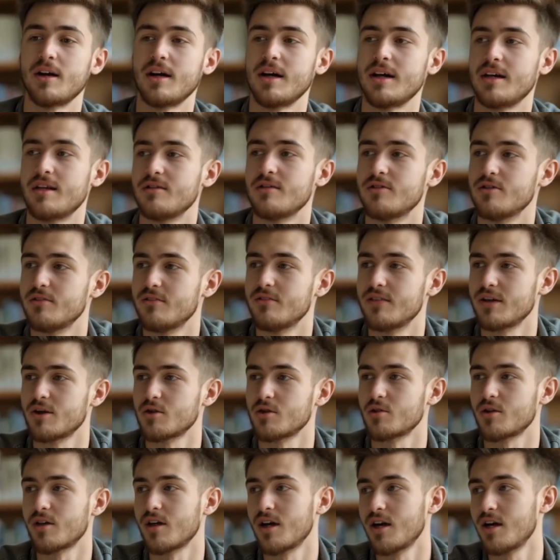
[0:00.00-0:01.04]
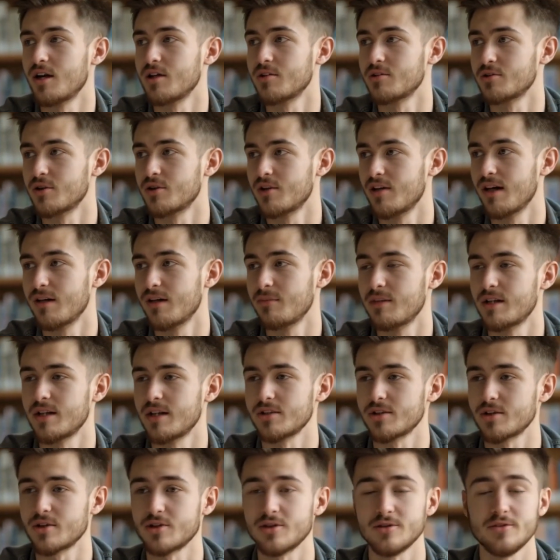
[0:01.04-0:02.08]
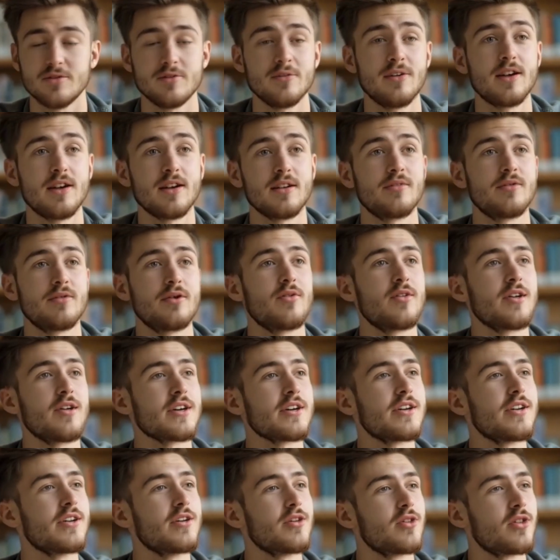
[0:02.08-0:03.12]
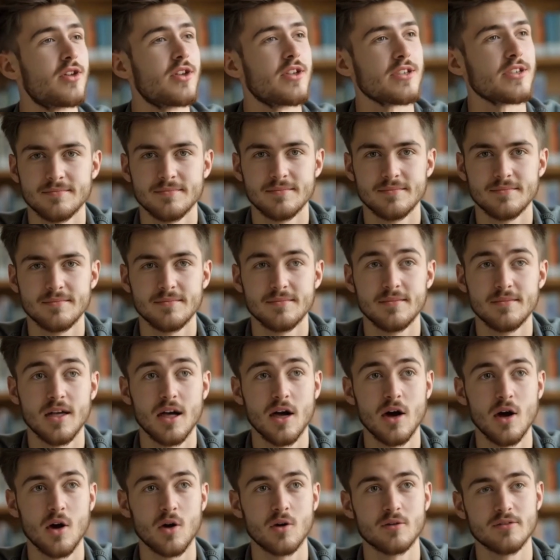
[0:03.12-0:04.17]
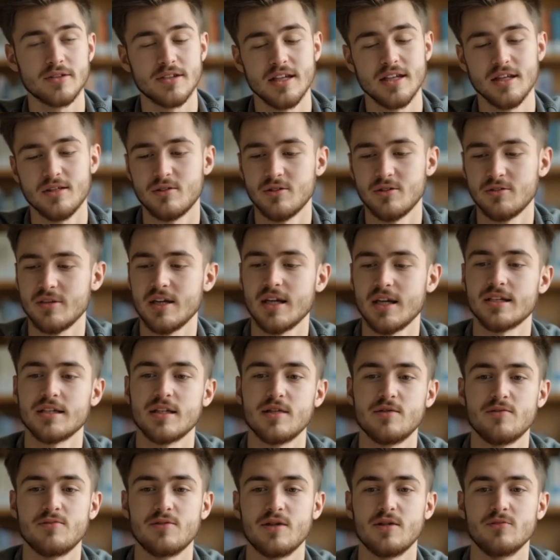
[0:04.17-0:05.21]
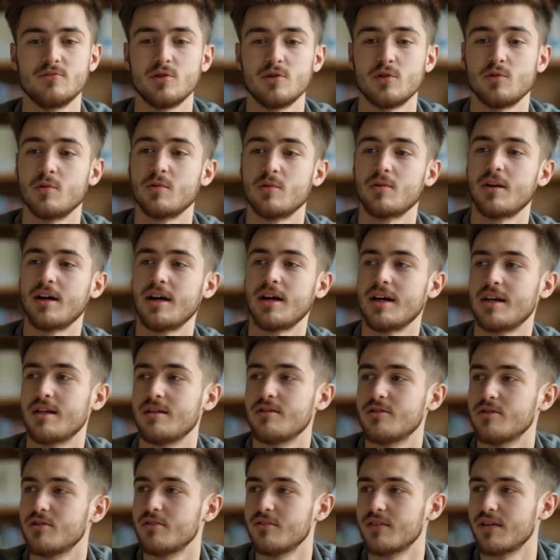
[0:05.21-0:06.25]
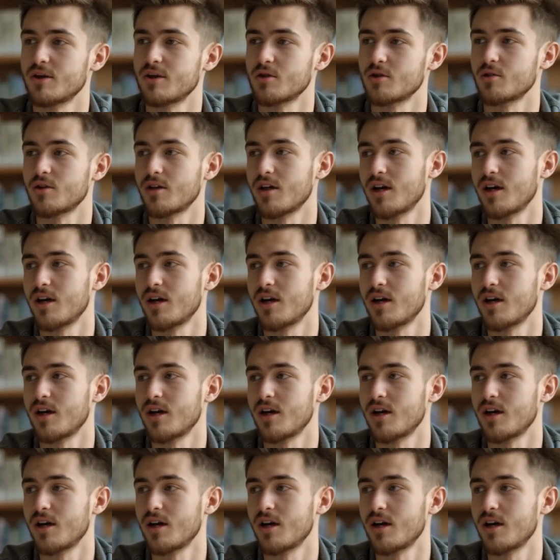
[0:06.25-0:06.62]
The tool understands tone, style, and keywords, ensuring each listing resonates with its audience.